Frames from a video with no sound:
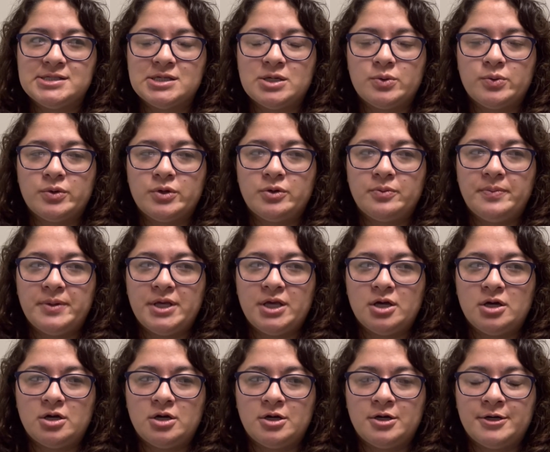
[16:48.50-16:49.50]
will be
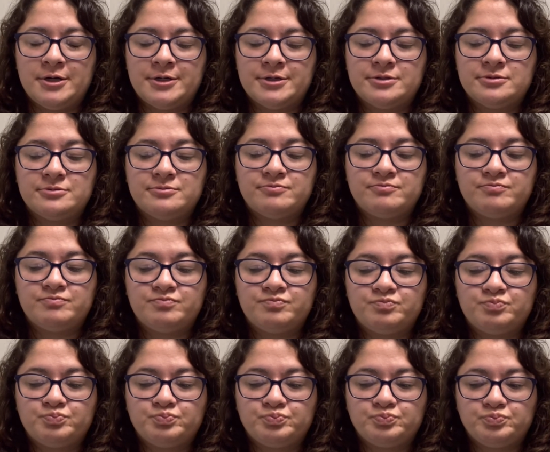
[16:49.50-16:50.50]

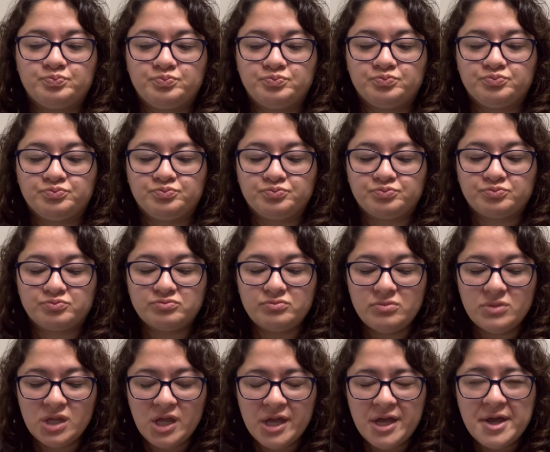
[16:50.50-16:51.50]
on
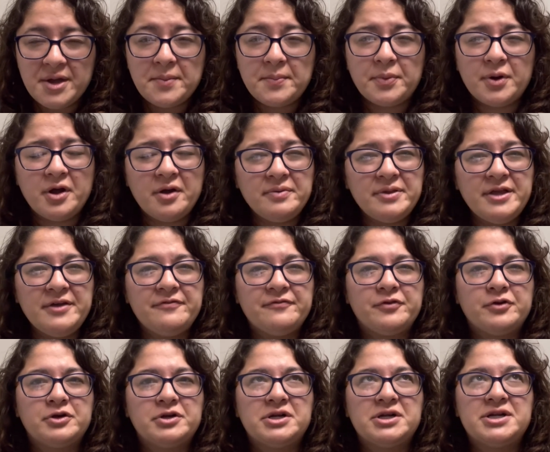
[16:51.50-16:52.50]
probably
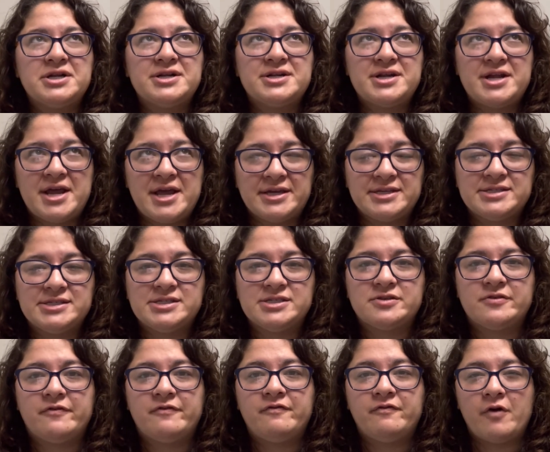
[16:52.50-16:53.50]
for
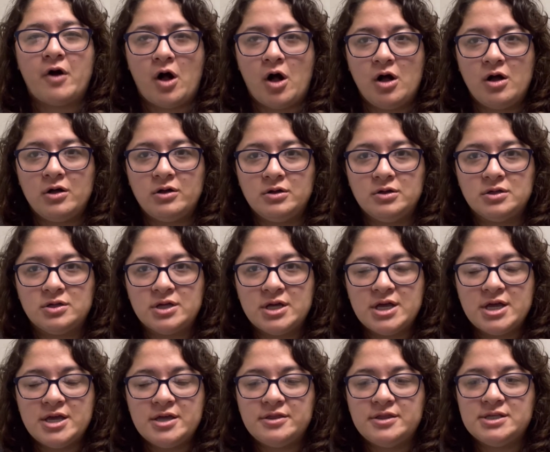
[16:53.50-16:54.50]
next fall,
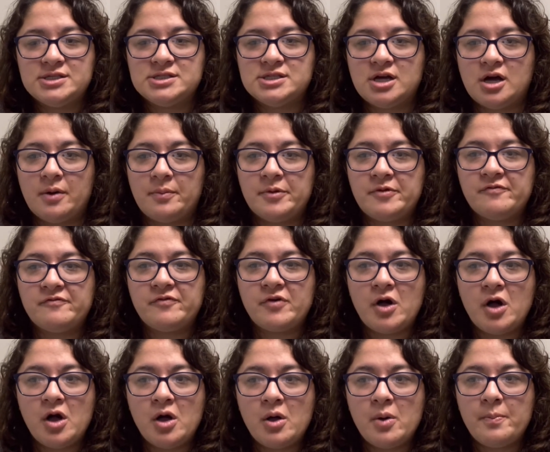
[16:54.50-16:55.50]
this coming
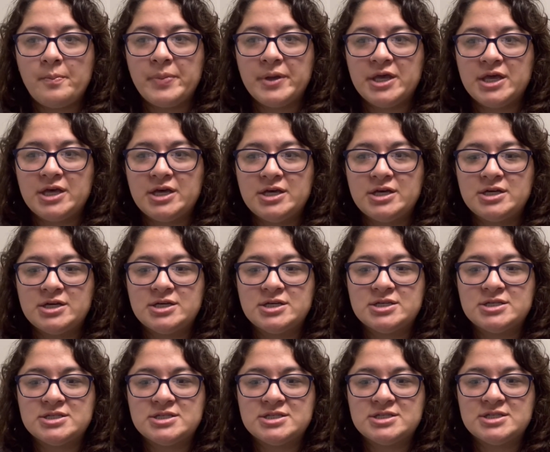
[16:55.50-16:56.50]
fall,
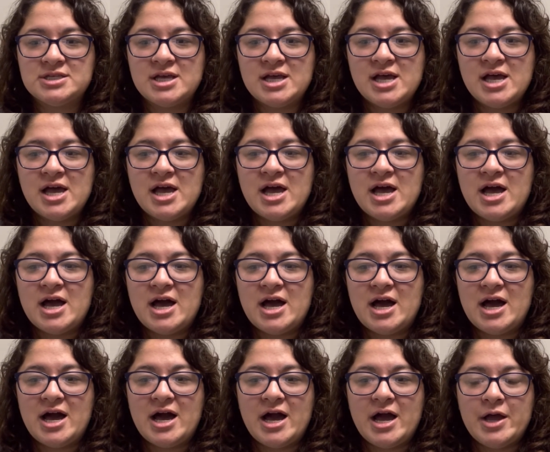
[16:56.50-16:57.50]
because
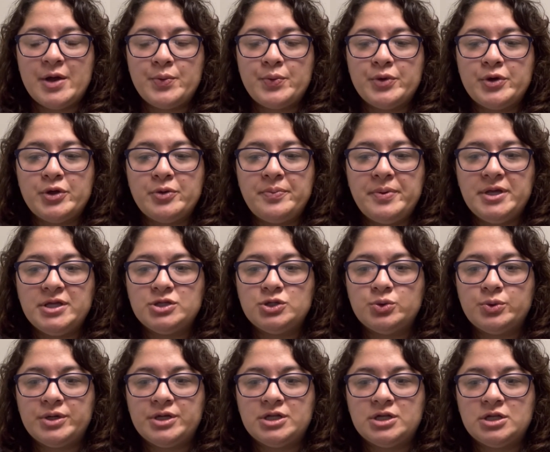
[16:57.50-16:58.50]
I will be
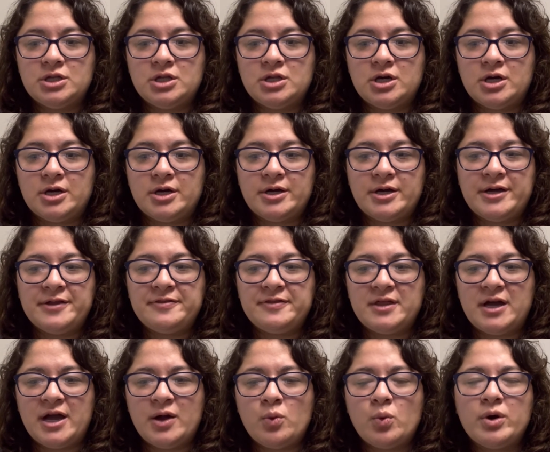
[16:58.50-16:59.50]
doing
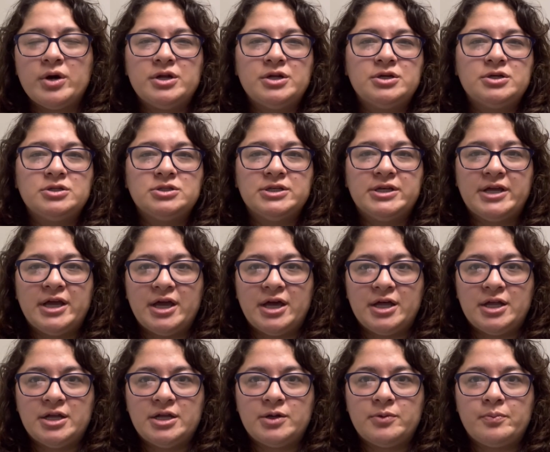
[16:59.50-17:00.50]
I want to
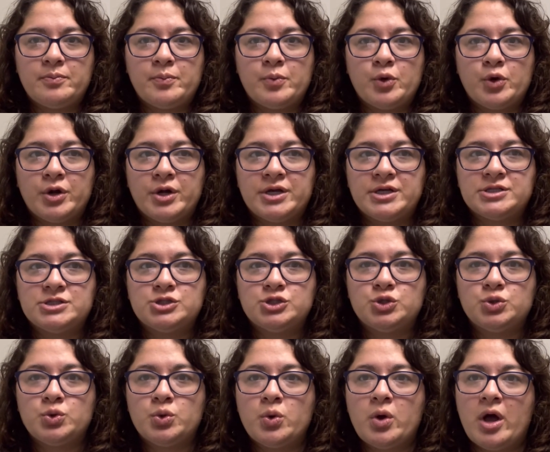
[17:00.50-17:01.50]
get more
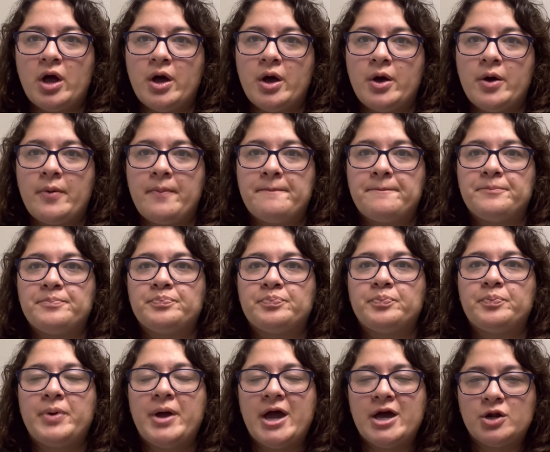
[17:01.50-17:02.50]
into
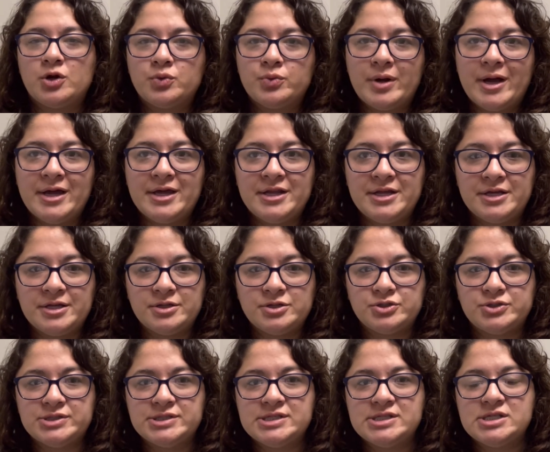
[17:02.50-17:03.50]
pattern writing
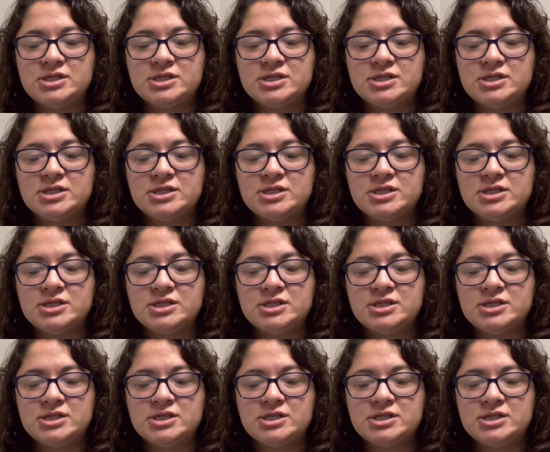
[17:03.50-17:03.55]
during the